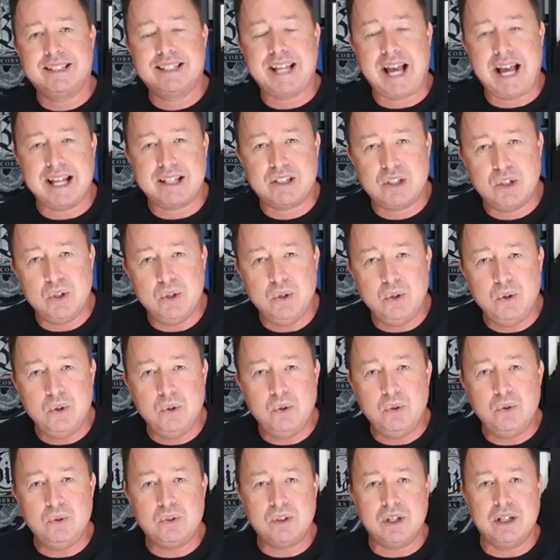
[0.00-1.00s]

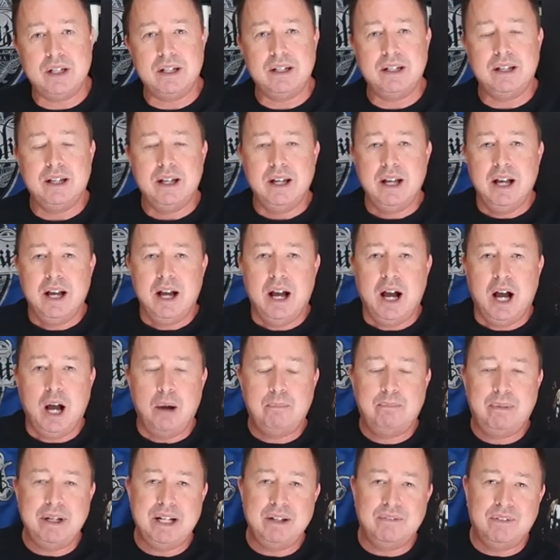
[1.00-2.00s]
tattoos and
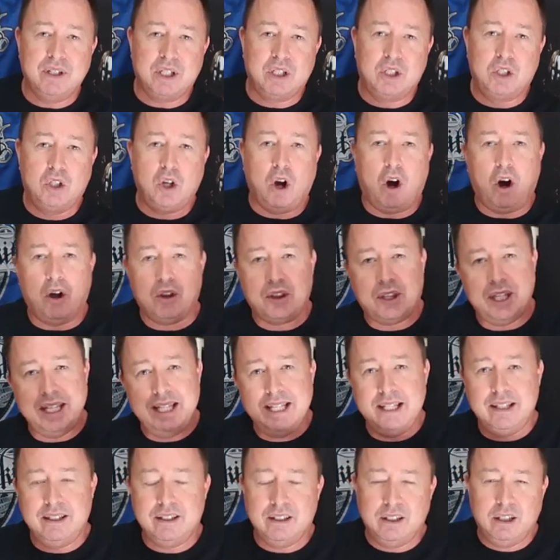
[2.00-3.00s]
a bit of a
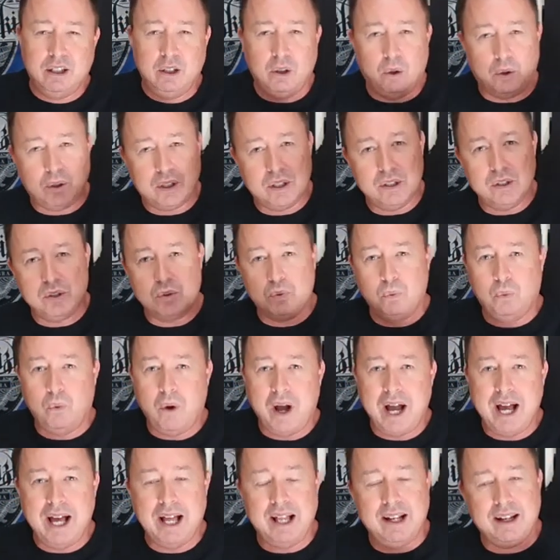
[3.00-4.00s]
gothy look as
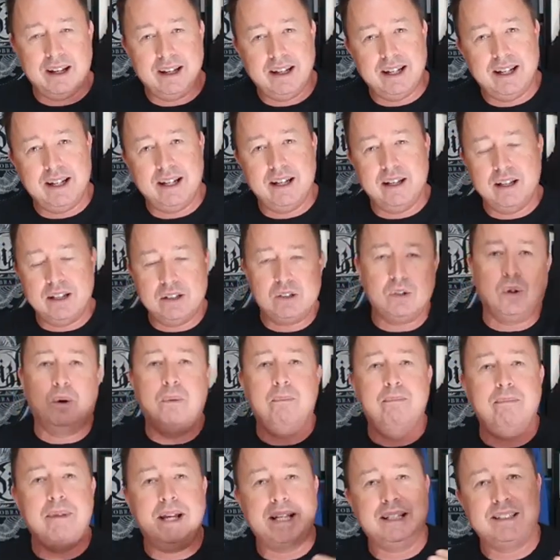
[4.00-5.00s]
well, and it's
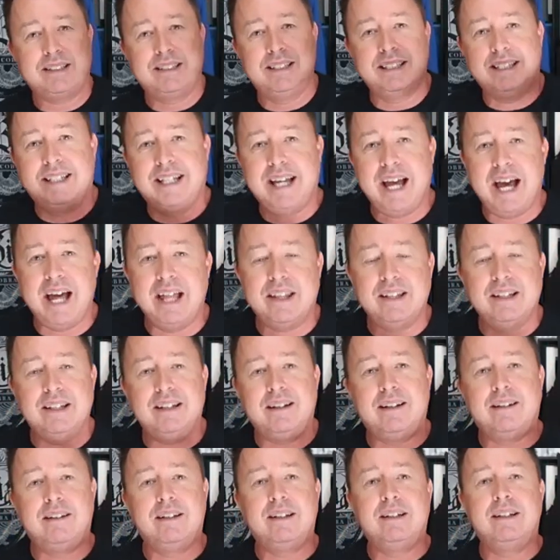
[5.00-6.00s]
all mixed
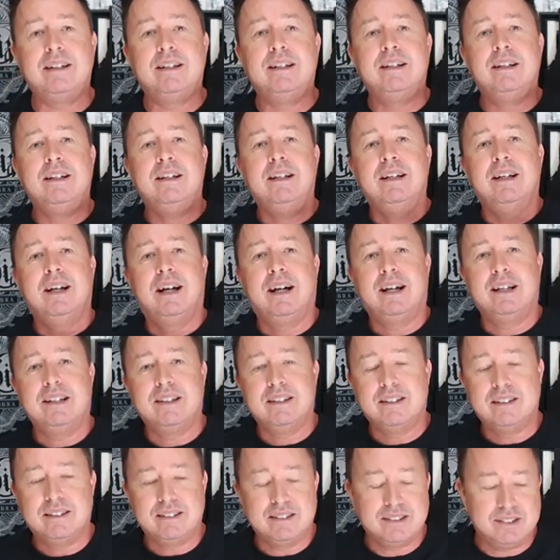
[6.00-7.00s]
together,
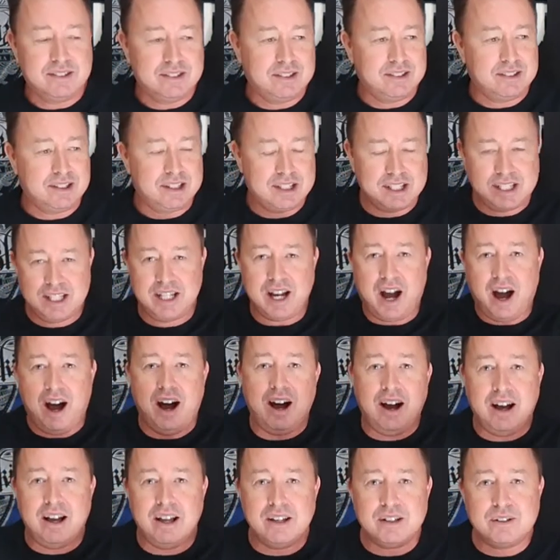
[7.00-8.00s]
and
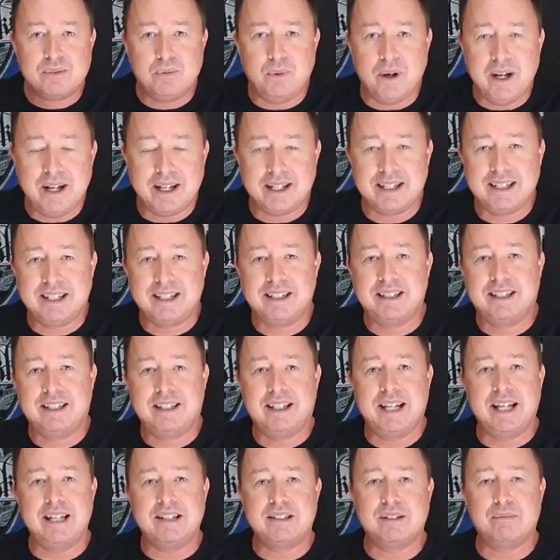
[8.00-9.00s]
scars where
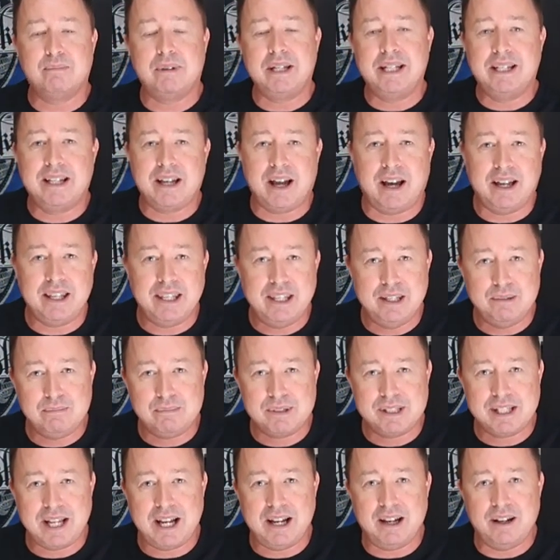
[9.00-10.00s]
kids have been cutting
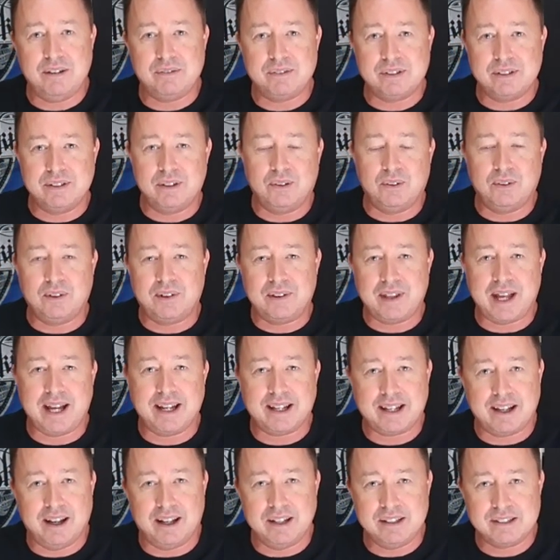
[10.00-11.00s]
themselves and all of
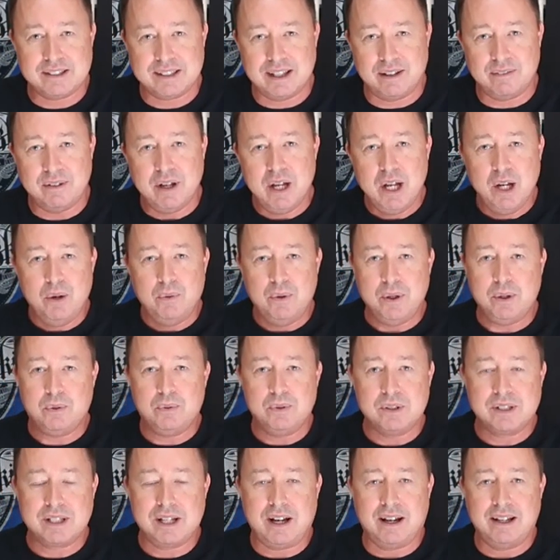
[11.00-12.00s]
that kind of stuff,
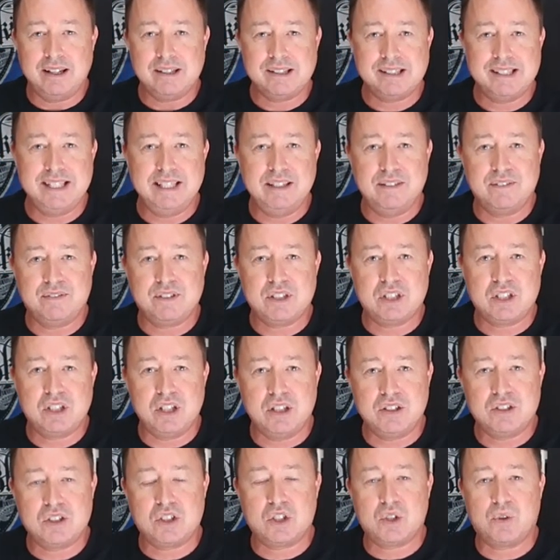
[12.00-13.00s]
which was kind of seen
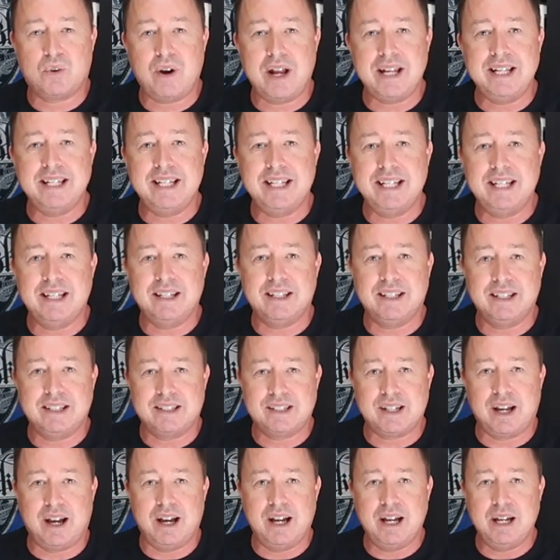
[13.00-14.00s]
as trendy at
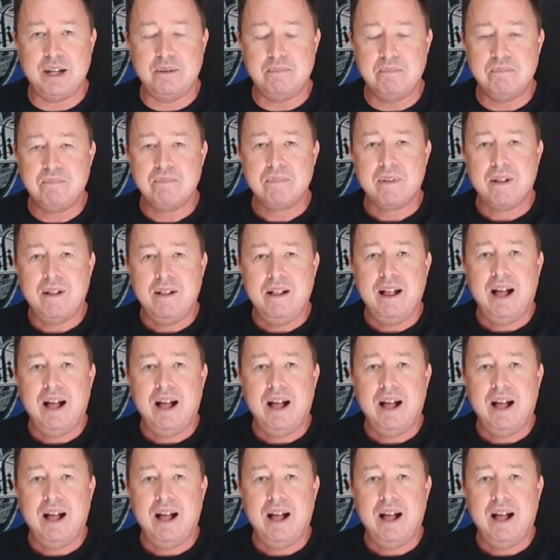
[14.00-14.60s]
the time.